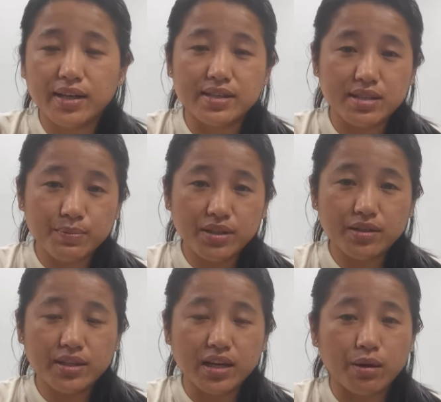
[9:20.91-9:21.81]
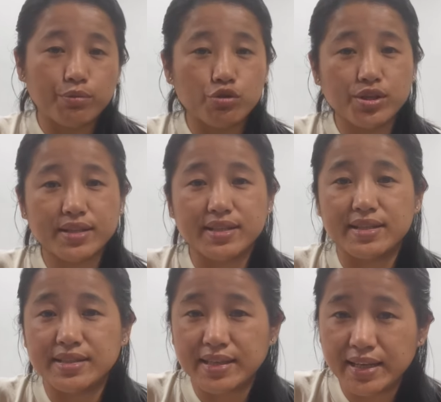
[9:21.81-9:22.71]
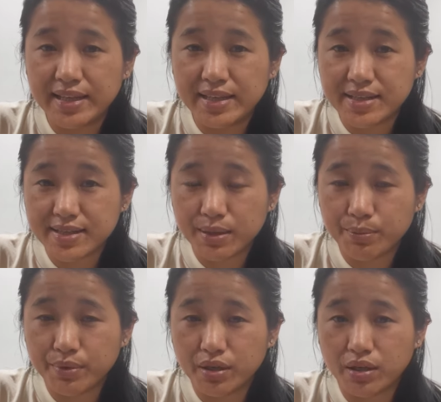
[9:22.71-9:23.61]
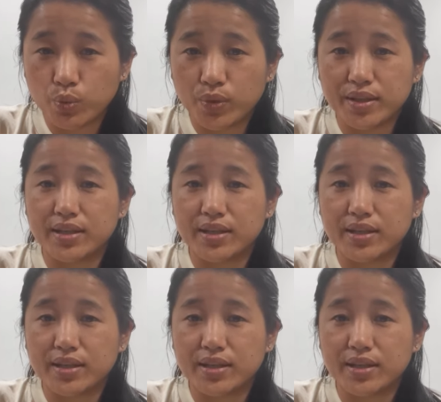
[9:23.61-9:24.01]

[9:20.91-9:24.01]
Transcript: Similarly, our projects in Delhi in December with